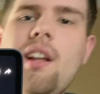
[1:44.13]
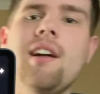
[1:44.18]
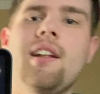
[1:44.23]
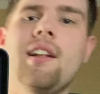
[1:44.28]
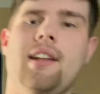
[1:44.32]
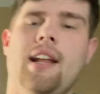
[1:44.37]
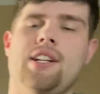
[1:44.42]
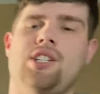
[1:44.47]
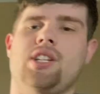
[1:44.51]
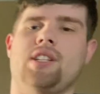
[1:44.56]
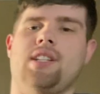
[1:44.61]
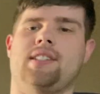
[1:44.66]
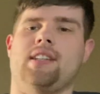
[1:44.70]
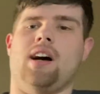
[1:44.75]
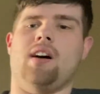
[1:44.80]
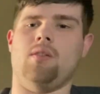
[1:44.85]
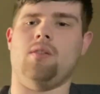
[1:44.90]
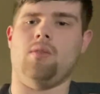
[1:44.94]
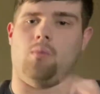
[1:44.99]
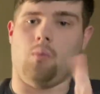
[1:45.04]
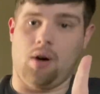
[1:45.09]
let's check this
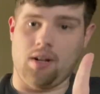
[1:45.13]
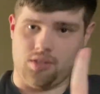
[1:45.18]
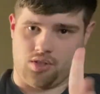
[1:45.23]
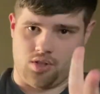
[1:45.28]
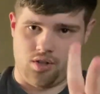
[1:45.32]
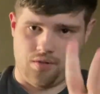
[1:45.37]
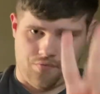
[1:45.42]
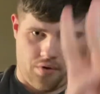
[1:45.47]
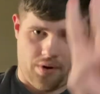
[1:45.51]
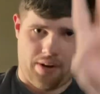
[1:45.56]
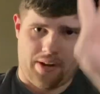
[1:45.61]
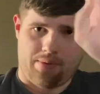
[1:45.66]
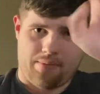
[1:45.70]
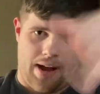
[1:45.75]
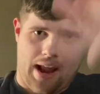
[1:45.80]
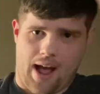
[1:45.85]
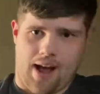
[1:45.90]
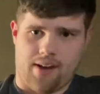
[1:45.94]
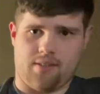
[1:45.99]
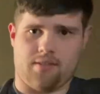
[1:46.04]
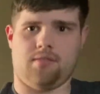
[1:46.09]
out. One, two, three,
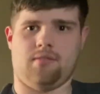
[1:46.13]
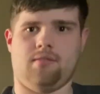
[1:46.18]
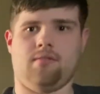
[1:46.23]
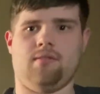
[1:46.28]
react.